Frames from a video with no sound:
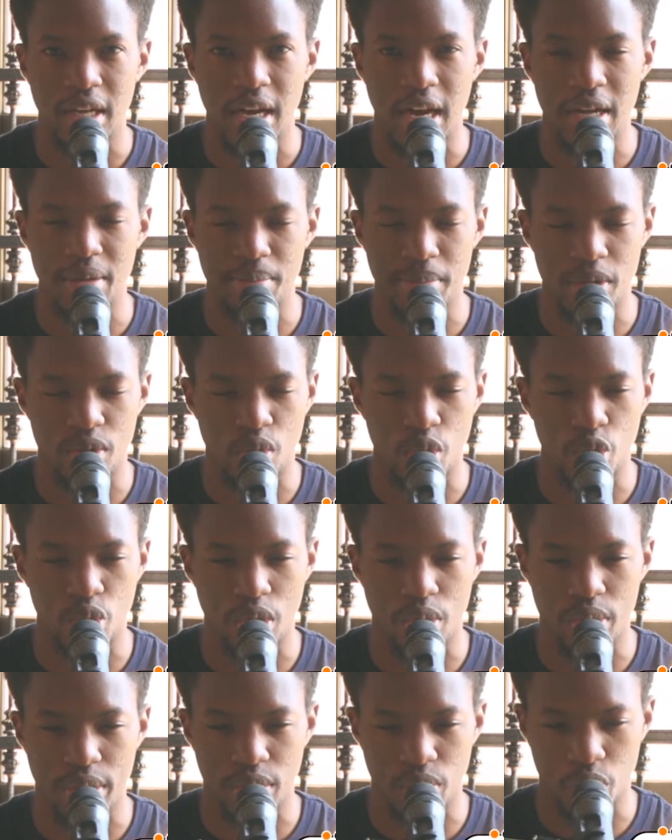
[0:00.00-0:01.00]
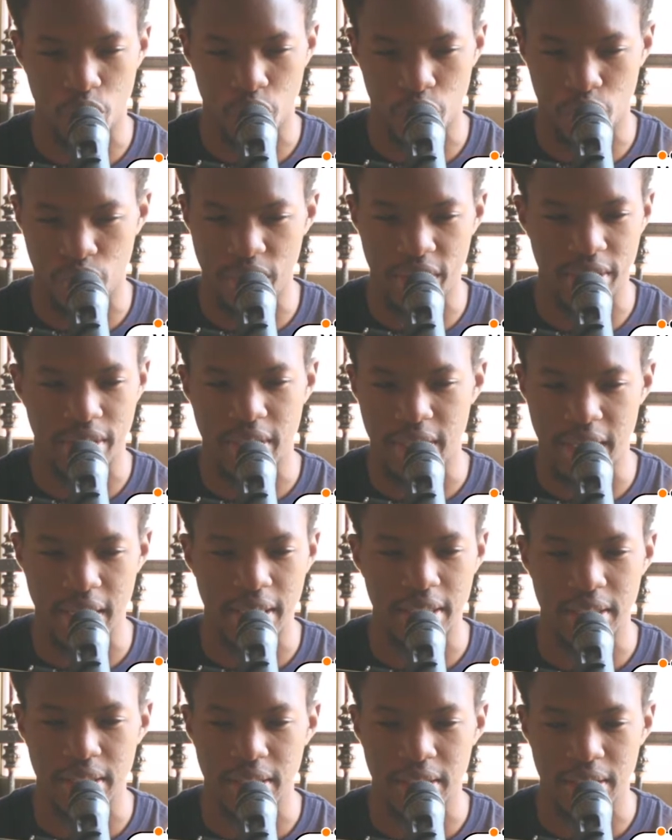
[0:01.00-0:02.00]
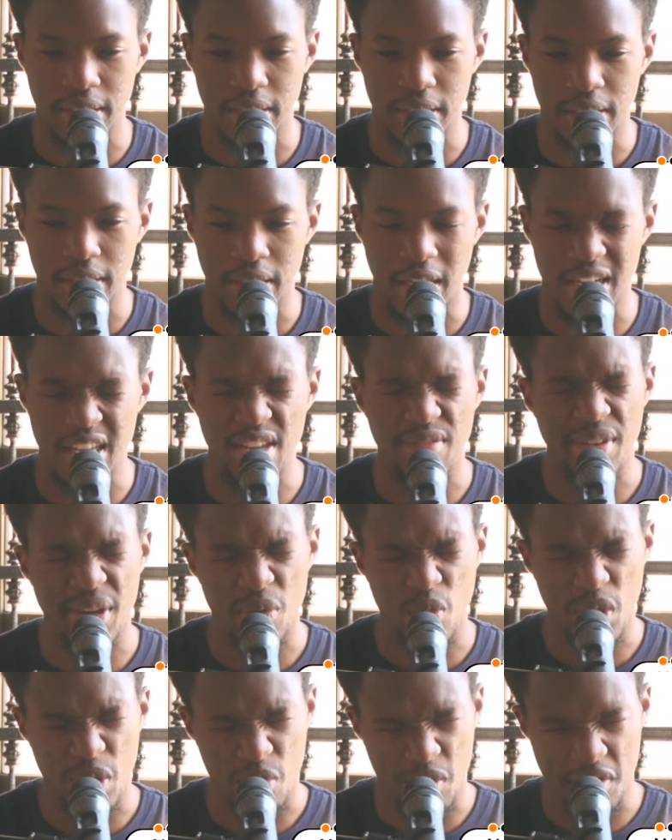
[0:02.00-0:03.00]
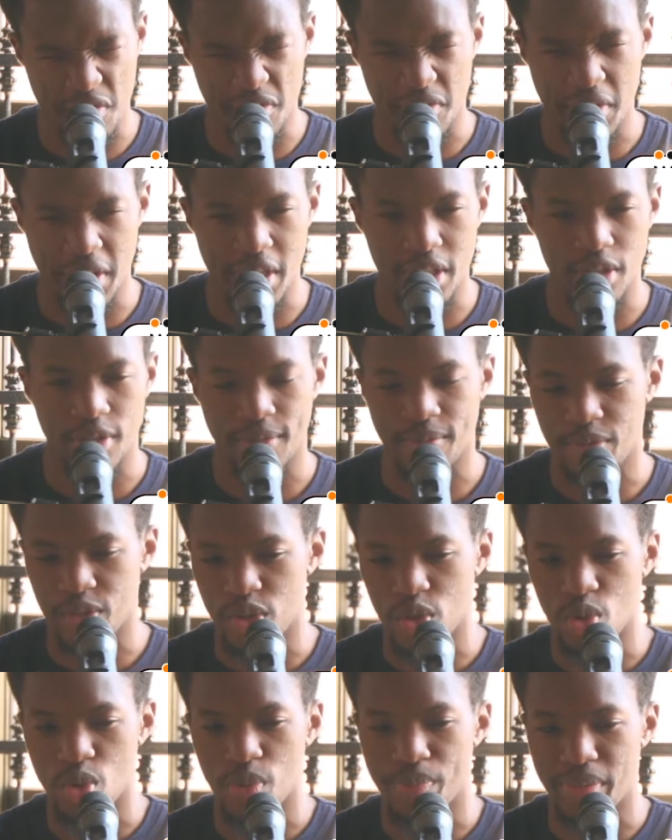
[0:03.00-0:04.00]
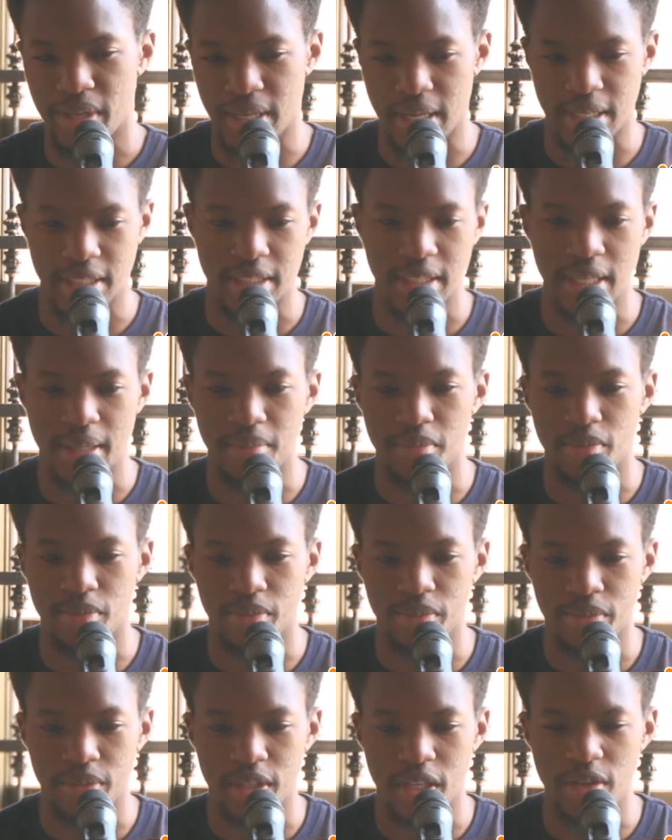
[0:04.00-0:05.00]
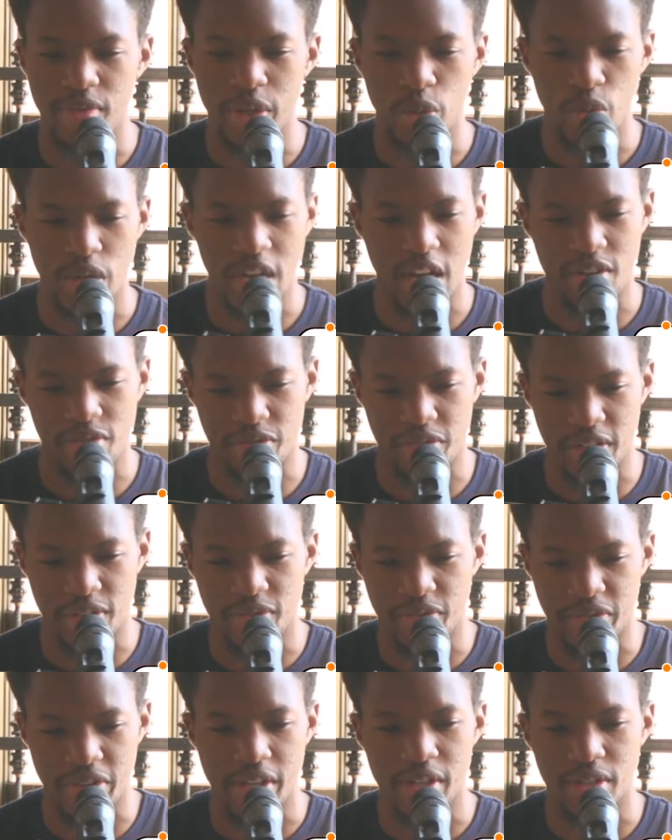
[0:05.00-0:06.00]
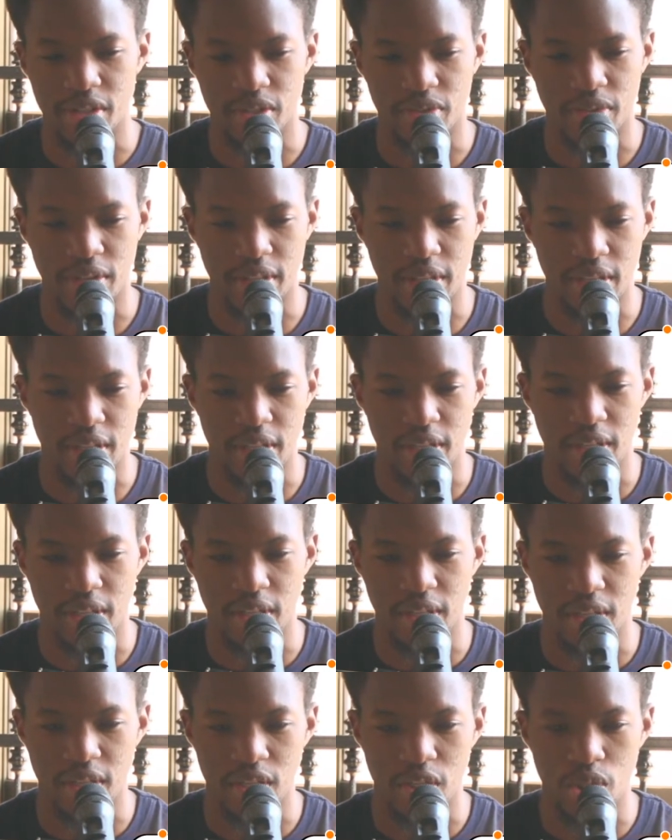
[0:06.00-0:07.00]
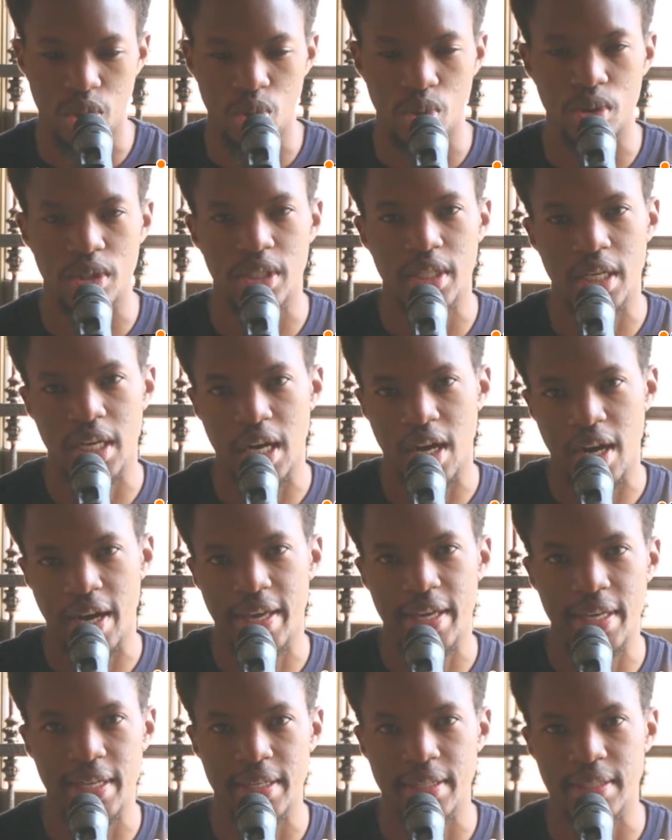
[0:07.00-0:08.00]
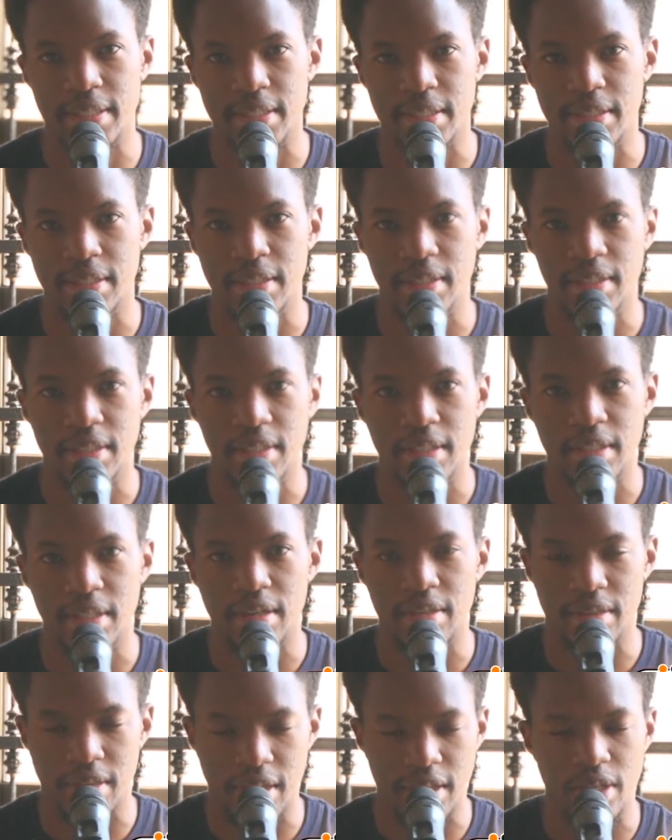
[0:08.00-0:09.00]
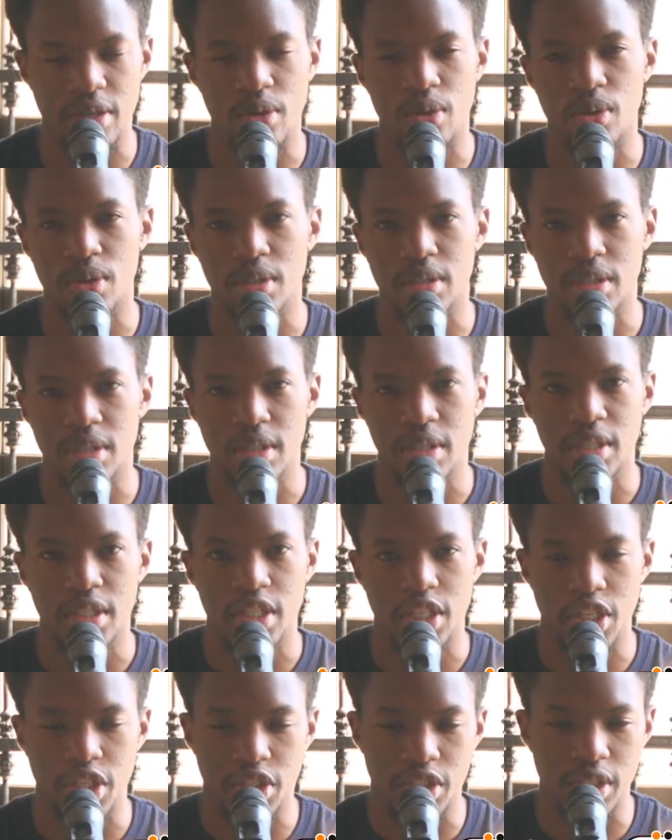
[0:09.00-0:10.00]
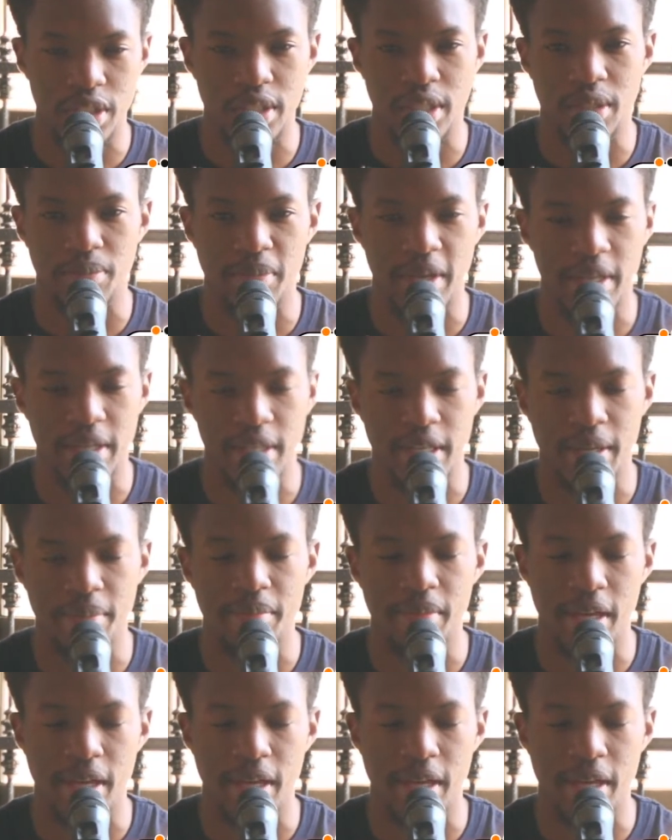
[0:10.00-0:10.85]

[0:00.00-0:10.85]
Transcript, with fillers: and because you are going to strengthen us, that even when we fail, you will pick us up. Even when our feet fails, Father, you will take our hand. Thank you, Lord. In Jesus' mighty name,